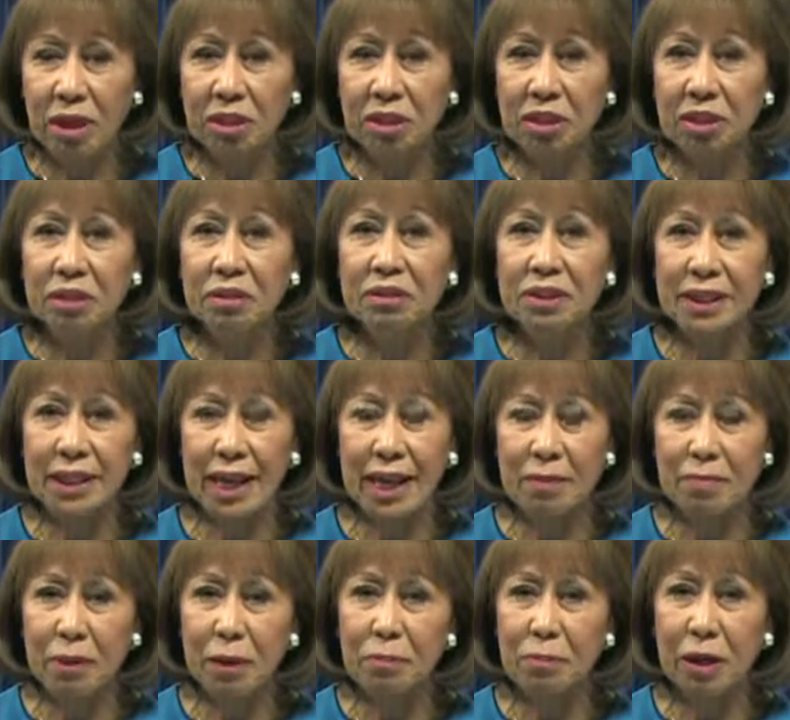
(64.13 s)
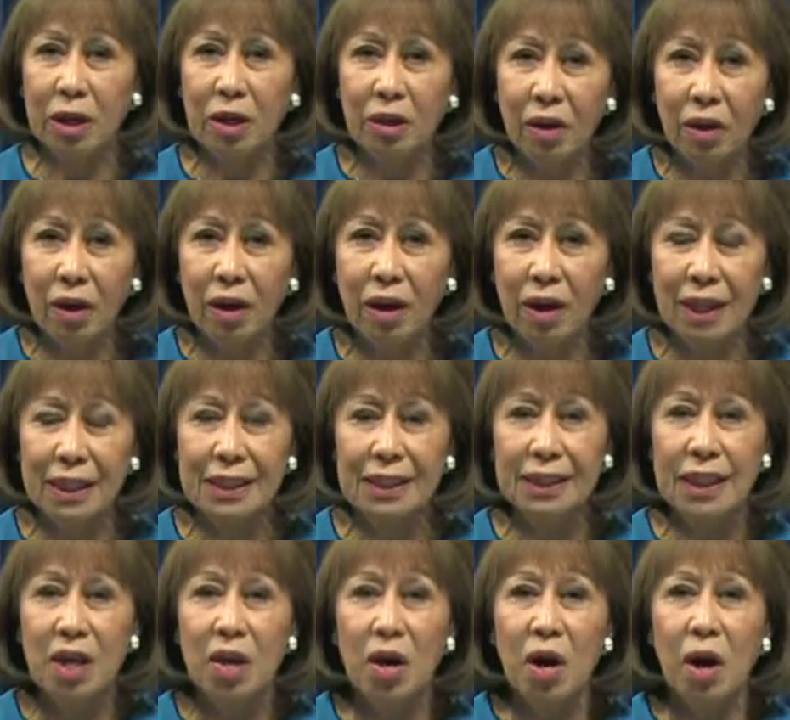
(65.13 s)
on Tuesday, but
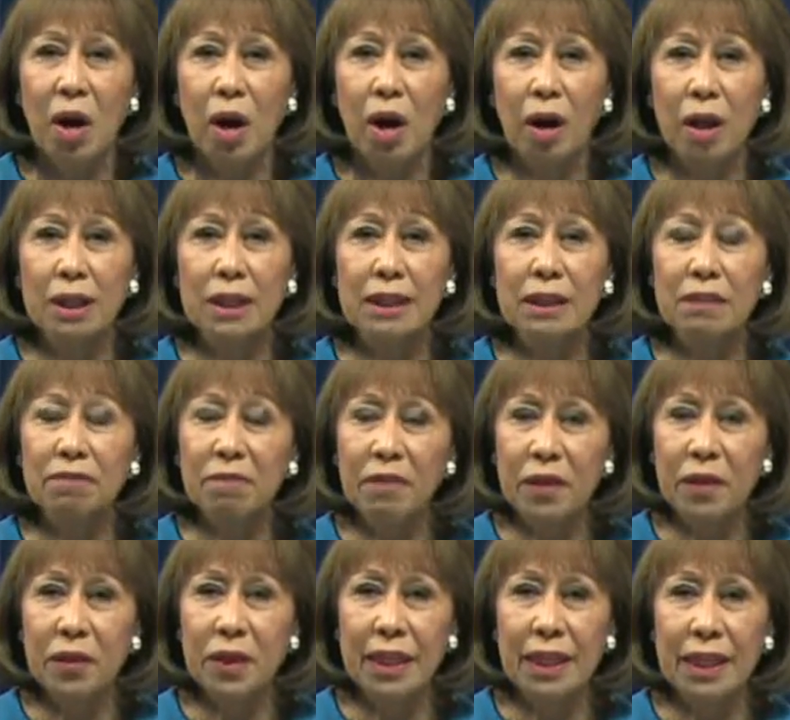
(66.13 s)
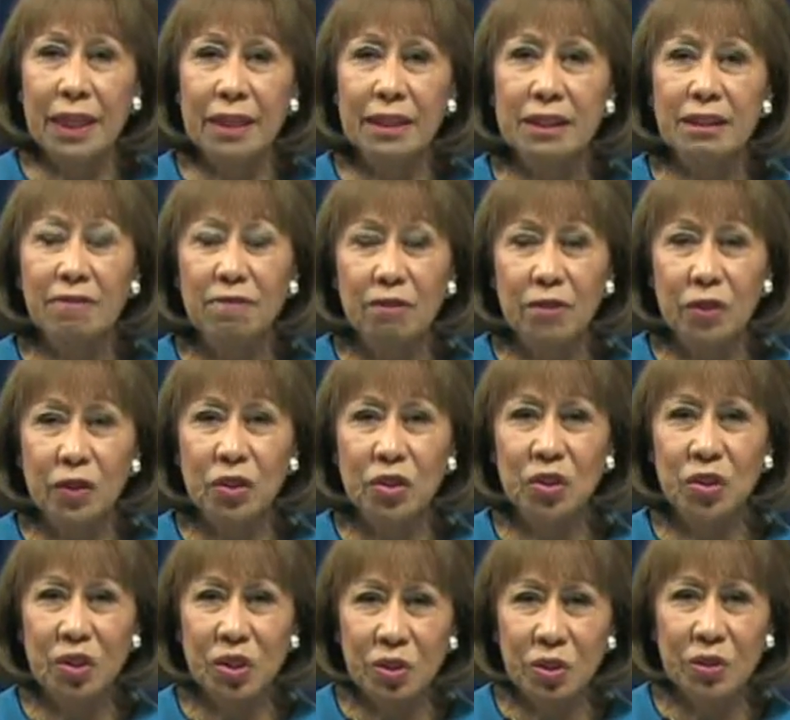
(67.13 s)
because August 5th is the
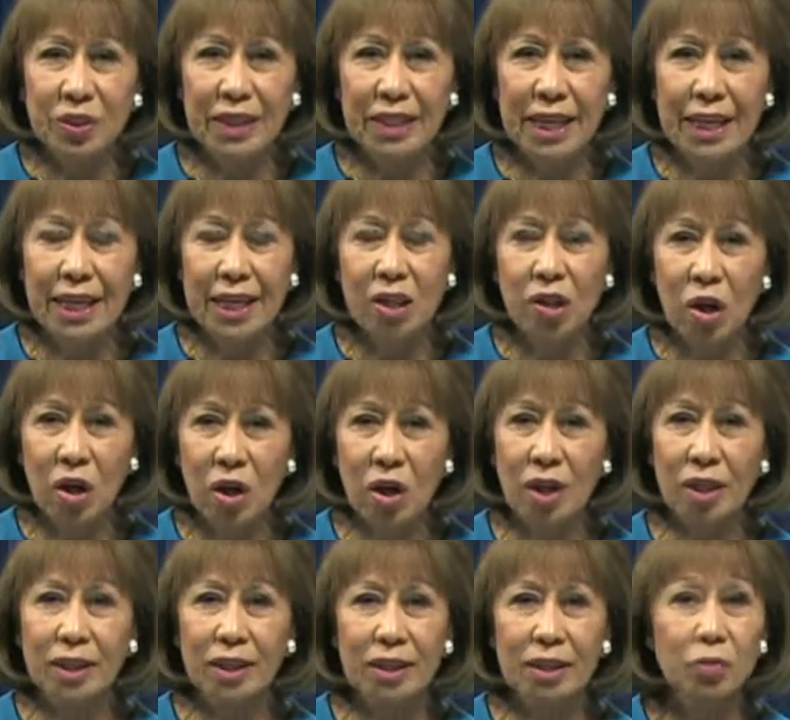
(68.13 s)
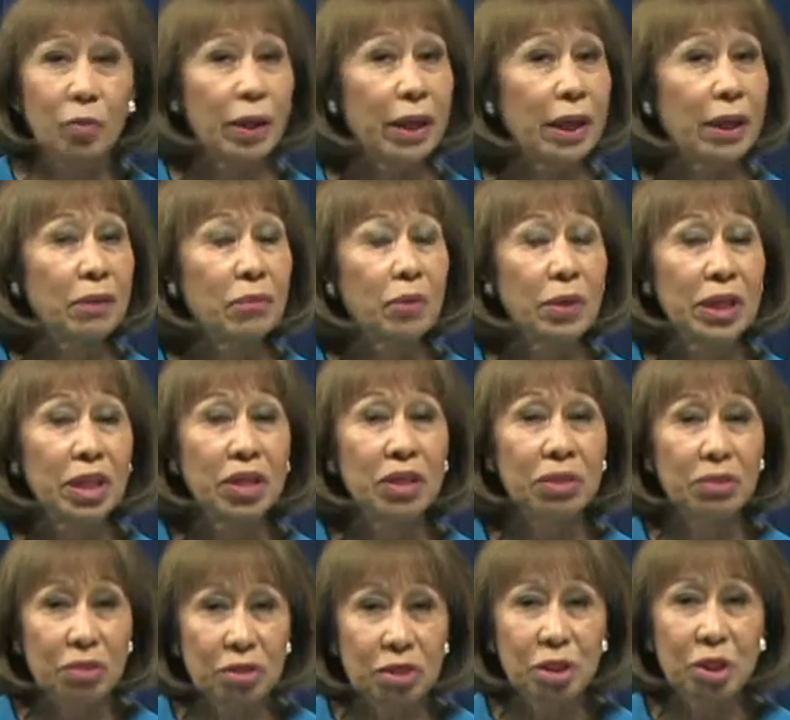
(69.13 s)
first Tuesday in August when we
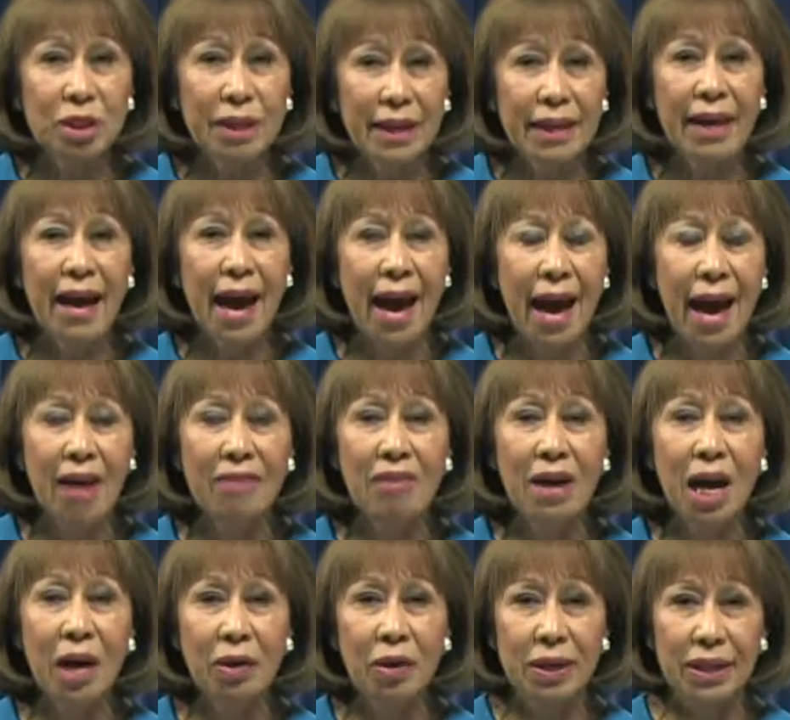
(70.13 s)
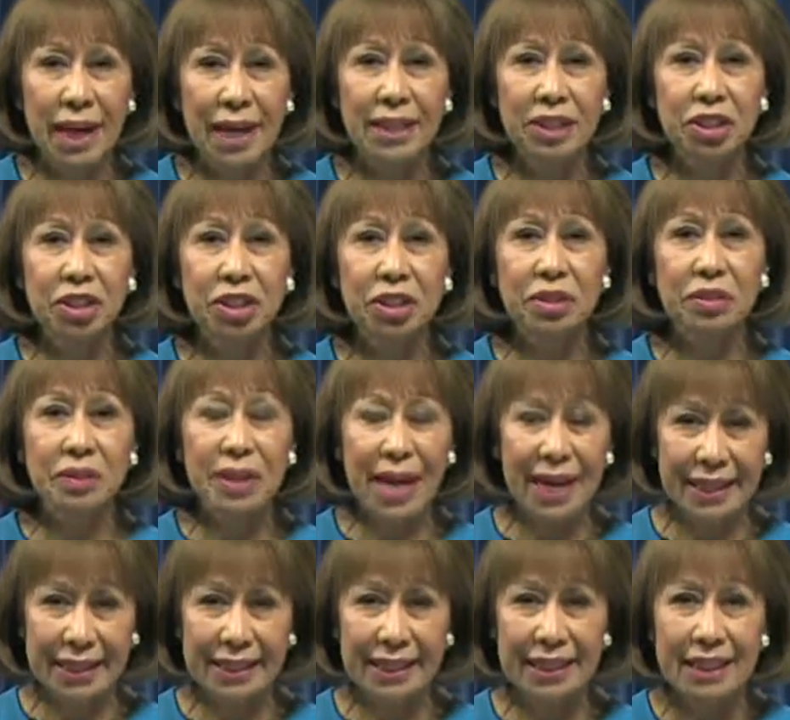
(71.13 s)
usually have our Night to
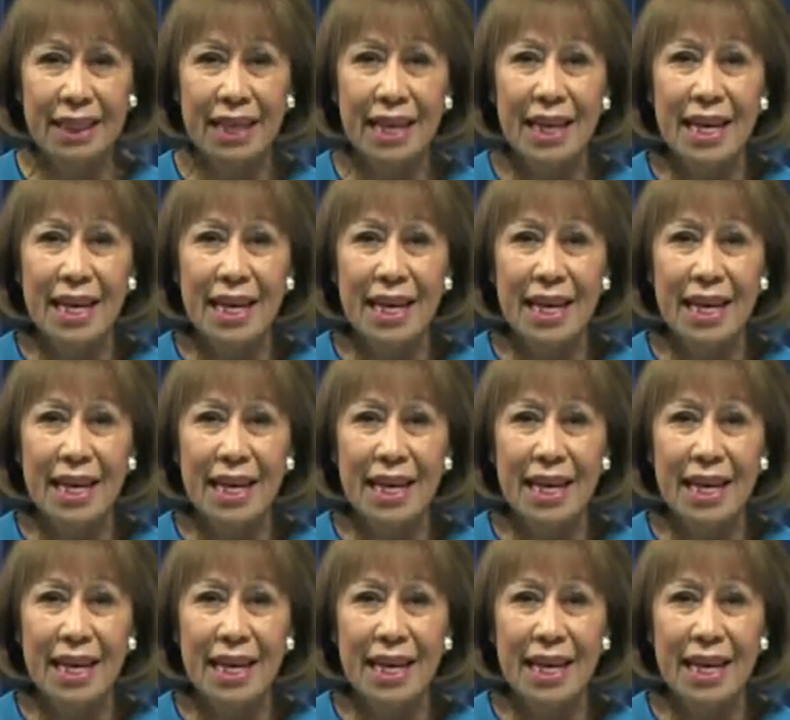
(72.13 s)
Unite,